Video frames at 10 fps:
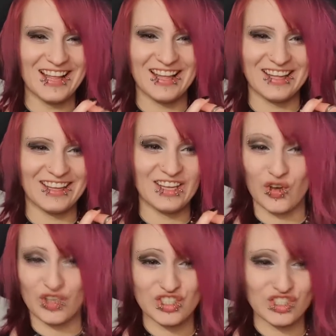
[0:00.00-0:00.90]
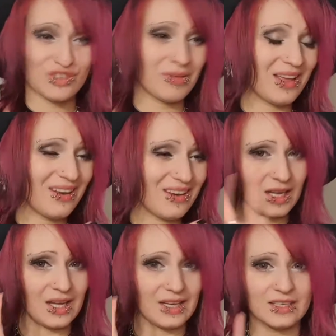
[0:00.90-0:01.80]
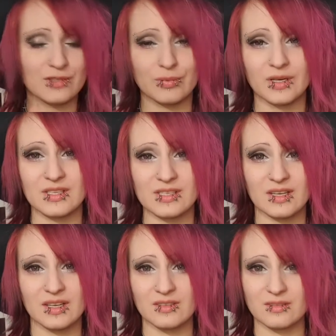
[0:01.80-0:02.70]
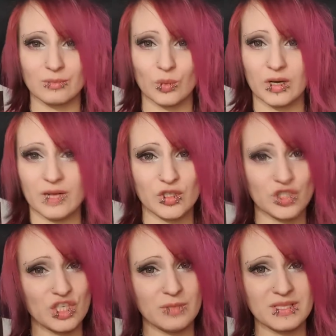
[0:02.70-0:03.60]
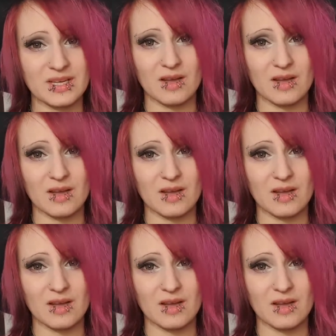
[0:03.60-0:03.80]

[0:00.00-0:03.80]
going to Japan, Aliexpress and whatever cheap stuff,